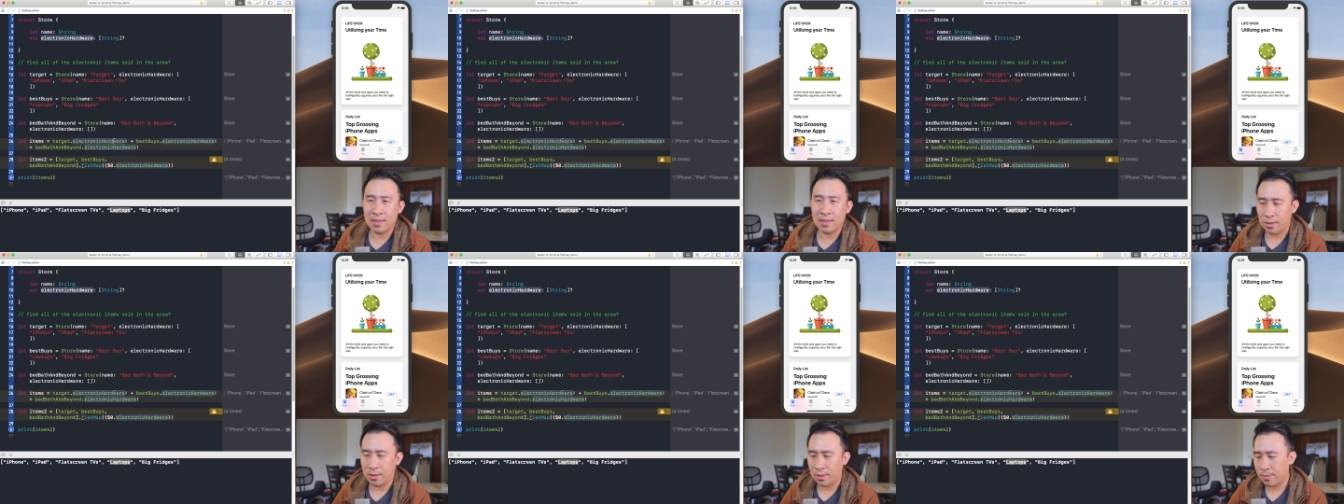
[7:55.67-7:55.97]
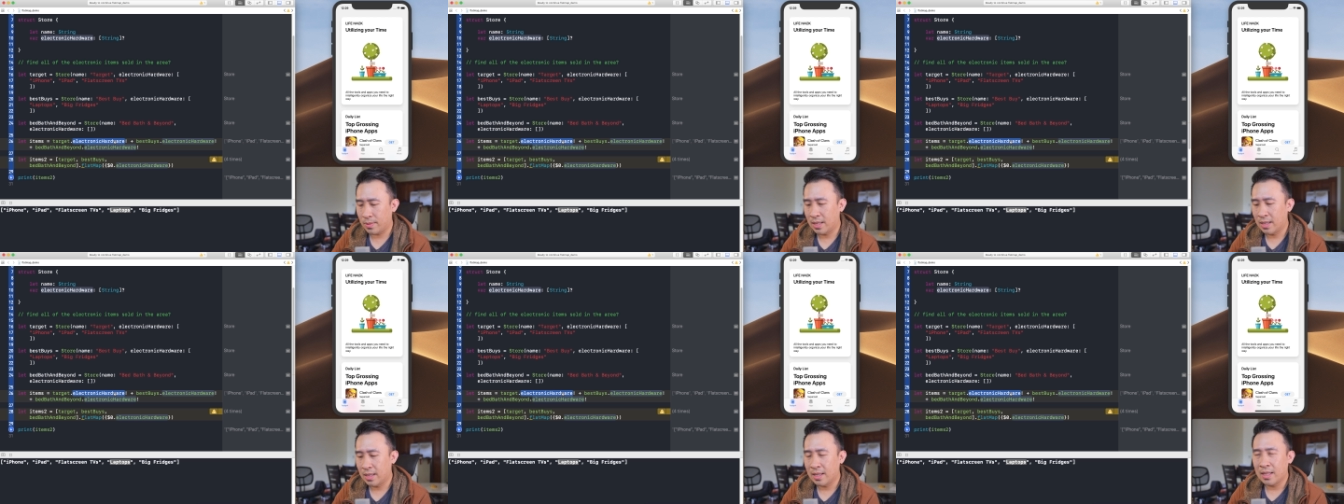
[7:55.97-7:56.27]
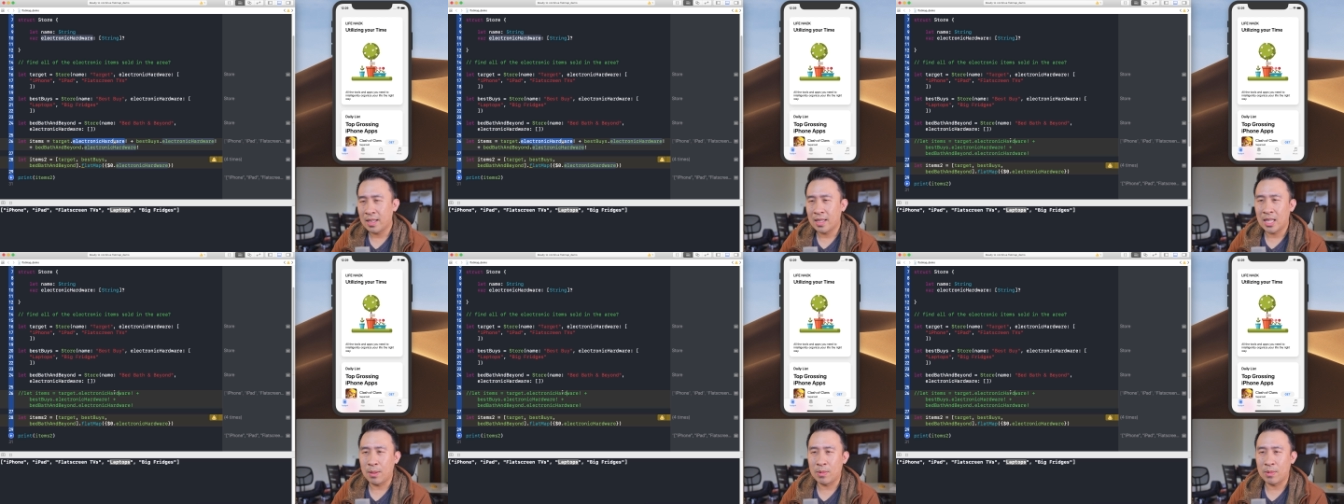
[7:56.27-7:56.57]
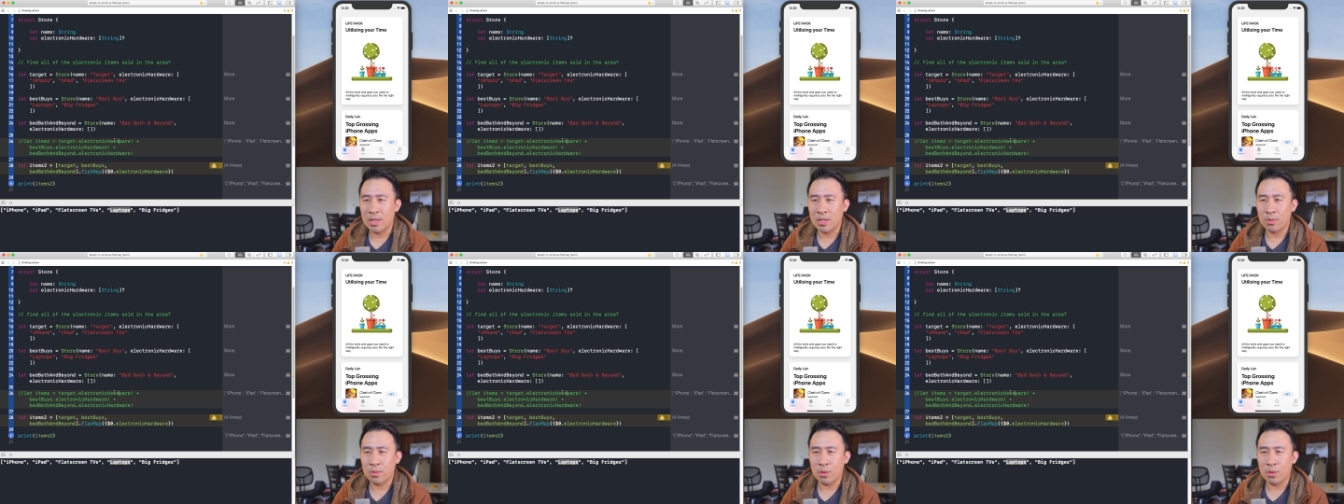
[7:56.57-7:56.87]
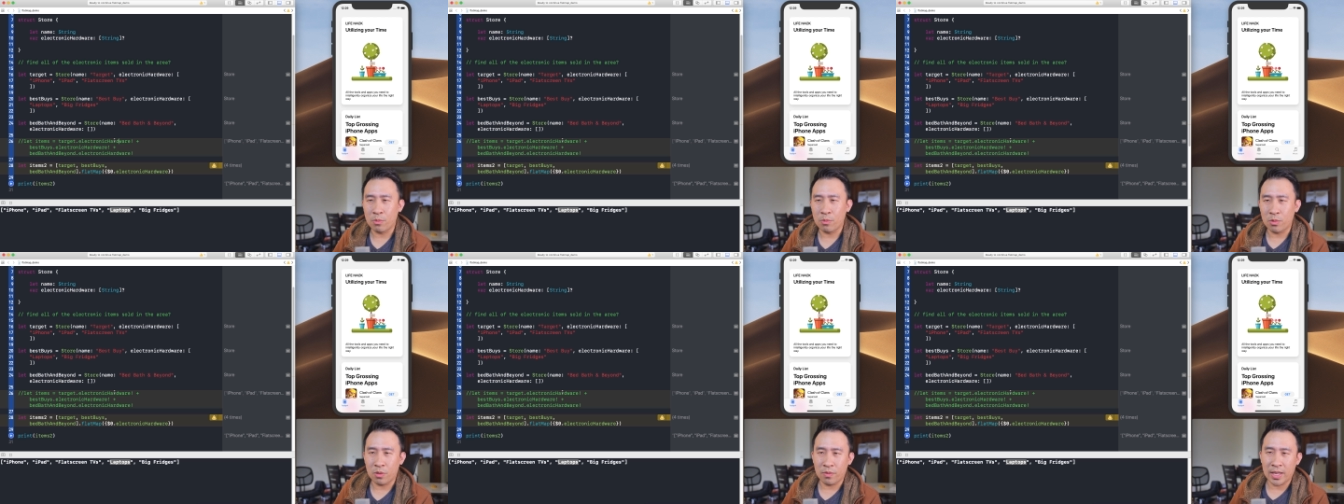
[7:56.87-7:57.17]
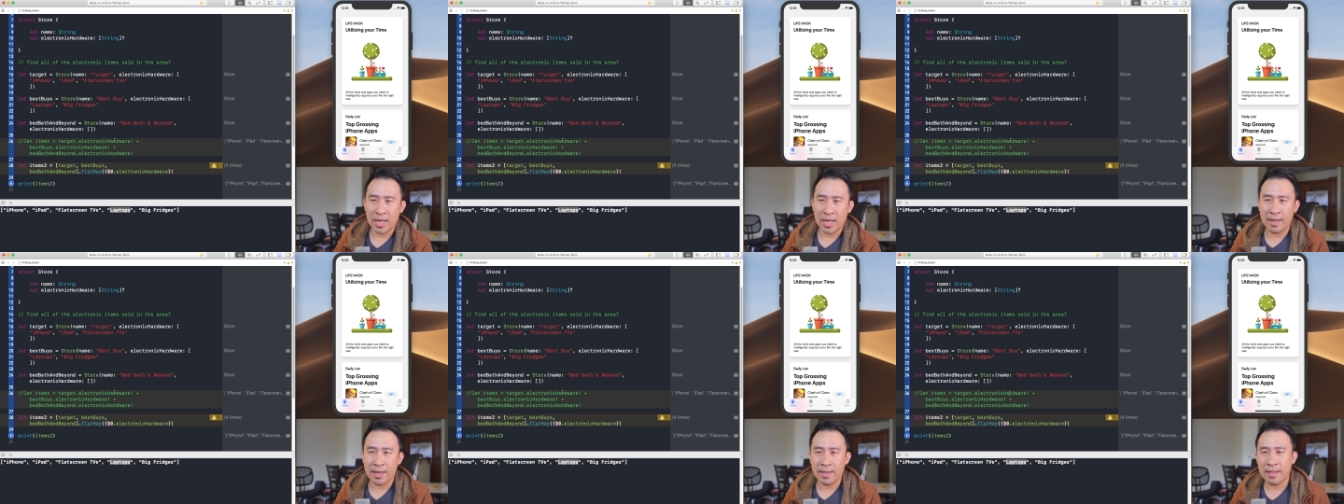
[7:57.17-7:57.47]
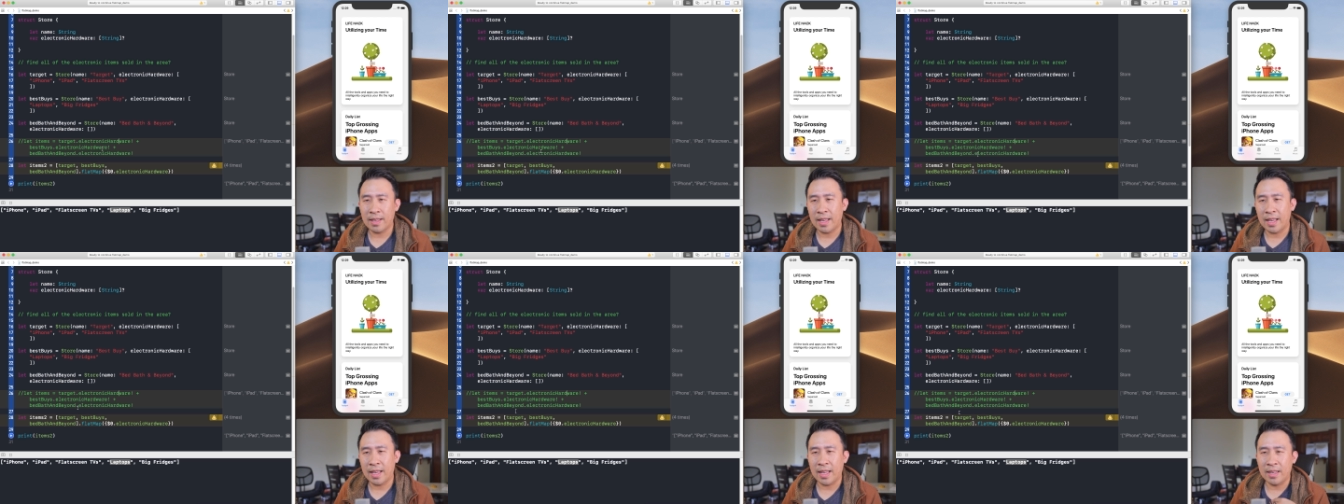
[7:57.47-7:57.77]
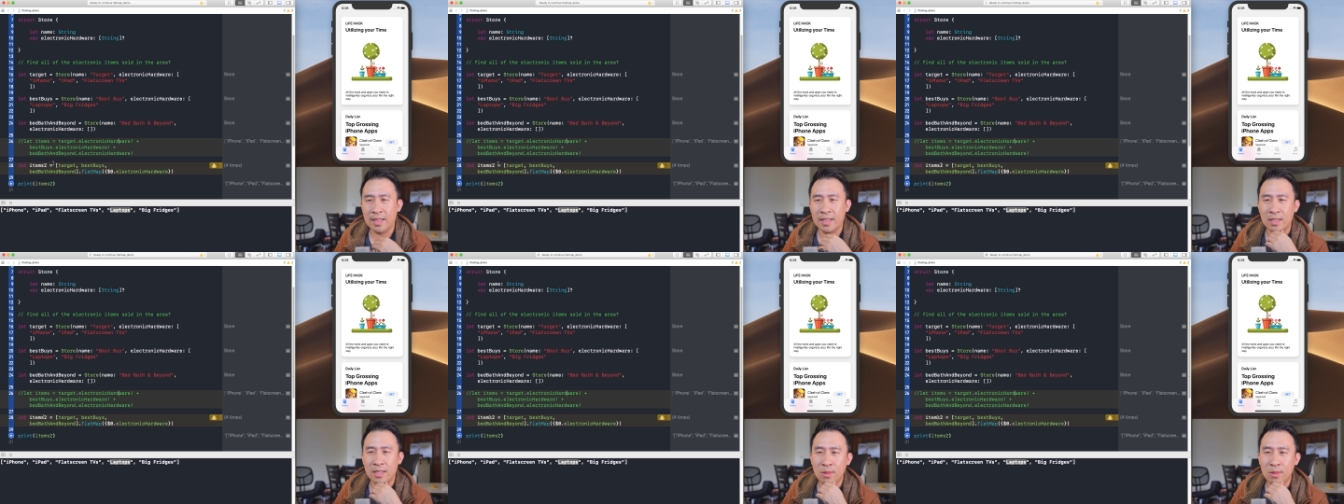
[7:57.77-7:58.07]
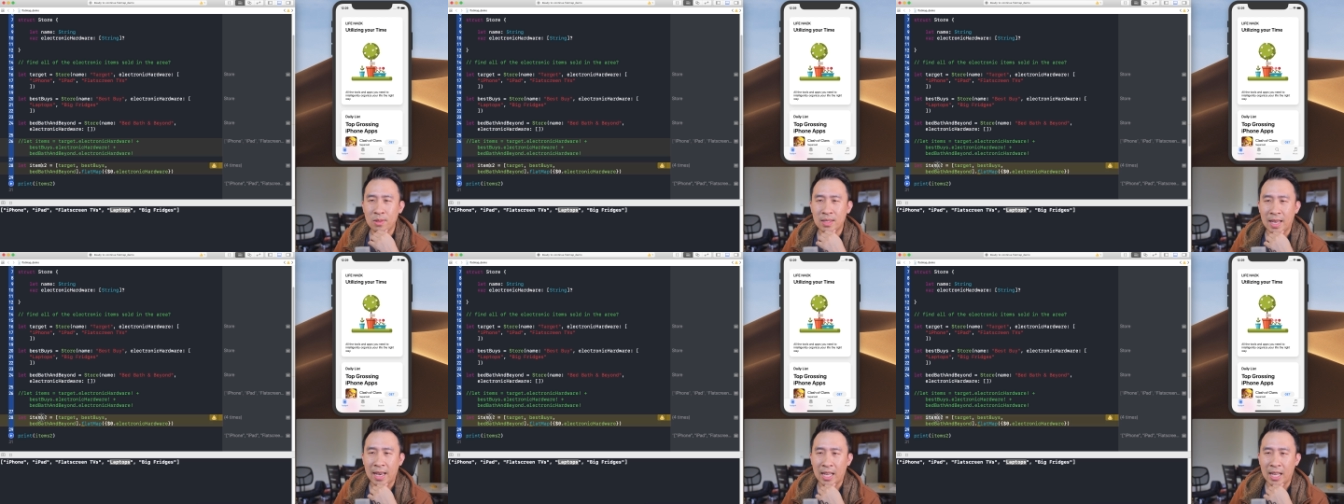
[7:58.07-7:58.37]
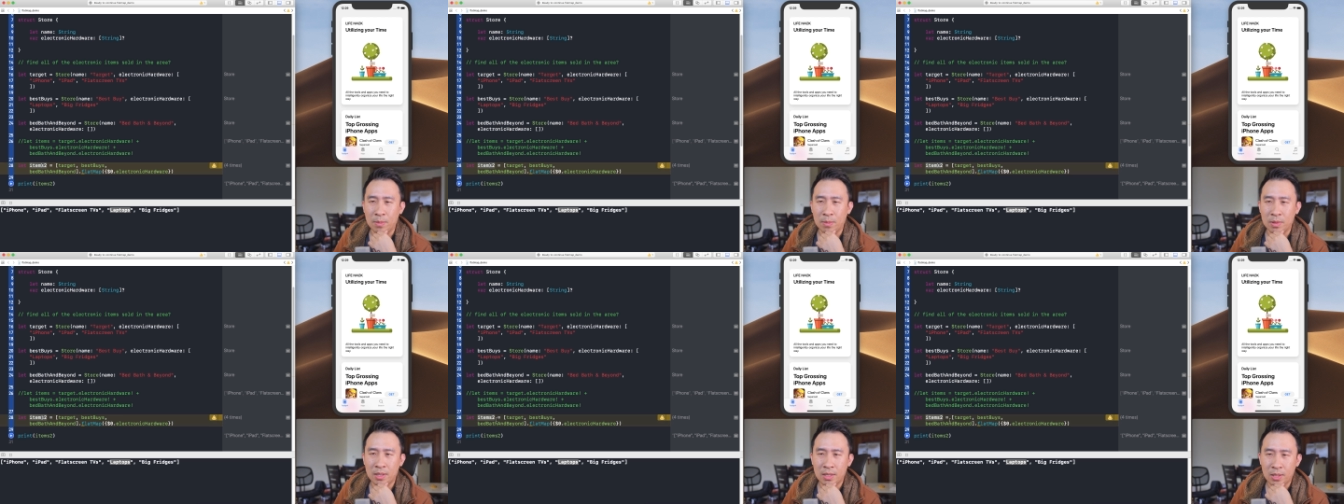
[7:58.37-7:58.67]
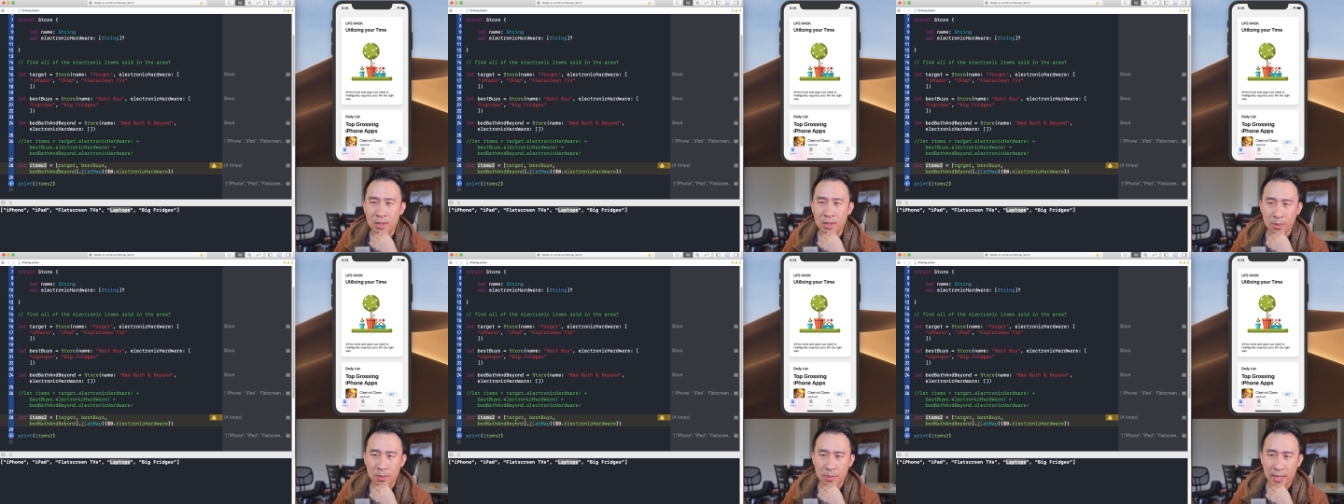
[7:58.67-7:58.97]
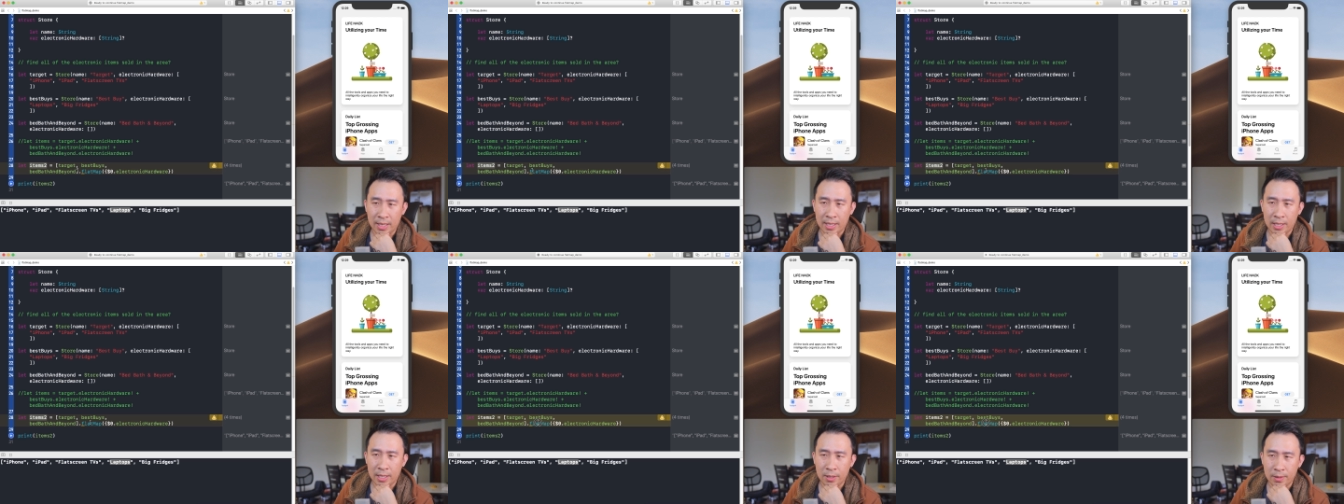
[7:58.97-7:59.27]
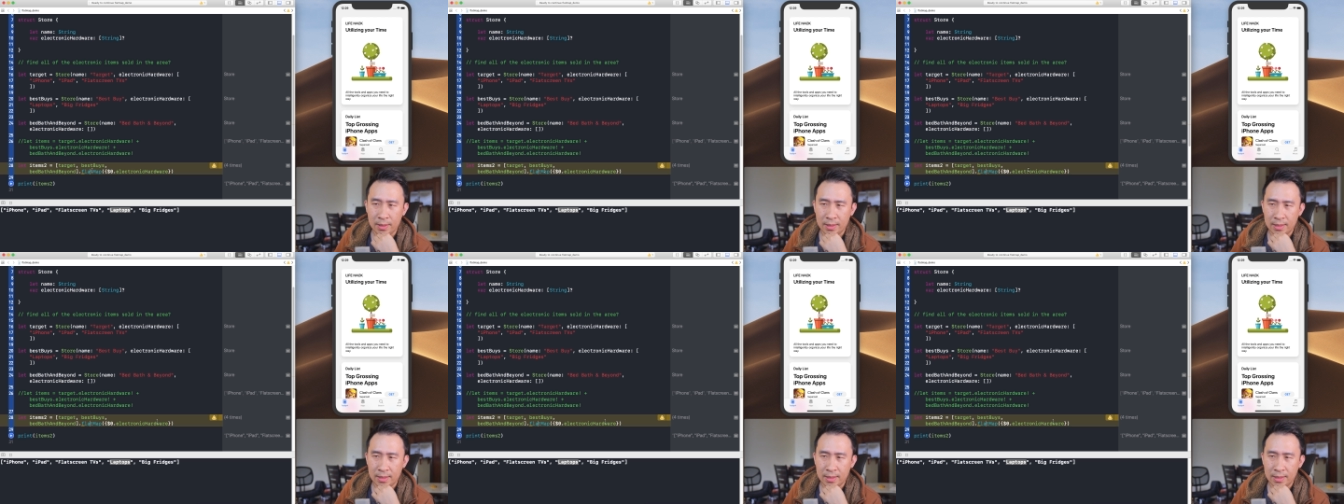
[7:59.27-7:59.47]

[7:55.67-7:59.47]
So let me just remove that and uh, use items two right here